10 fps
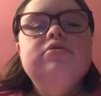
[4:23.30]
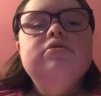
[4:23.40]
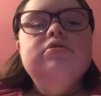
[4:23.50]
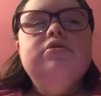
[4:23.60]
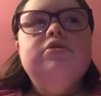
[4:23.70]

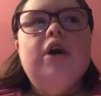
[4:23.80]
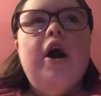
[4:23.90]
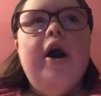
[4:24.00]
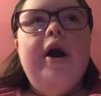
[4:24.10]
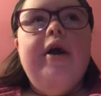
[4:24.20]

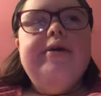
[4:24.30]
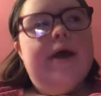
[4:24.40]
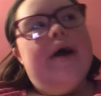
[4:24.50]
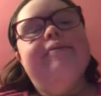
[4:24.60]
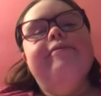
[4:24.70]
so
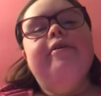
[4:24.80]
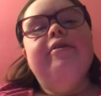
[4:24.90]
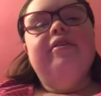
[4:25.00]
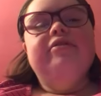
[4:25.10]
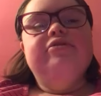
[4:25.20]
yeah,
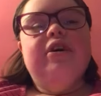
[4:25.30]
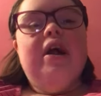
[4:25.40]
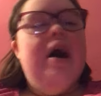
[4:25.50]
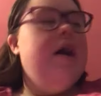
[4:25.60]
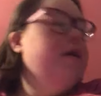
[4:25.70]
I'm gonna do that.